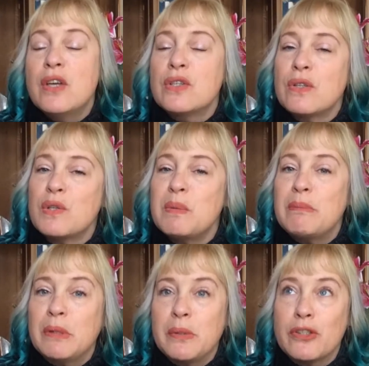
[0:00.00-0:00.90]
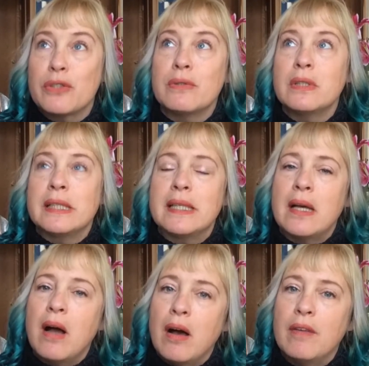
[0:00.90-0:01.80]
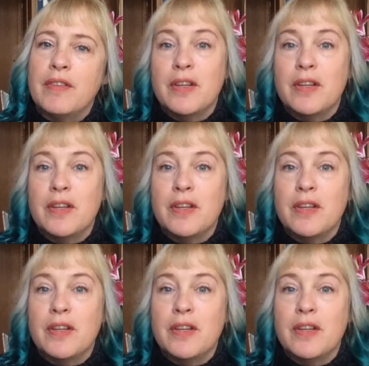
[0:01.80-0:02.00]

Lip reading: those people who are truly of the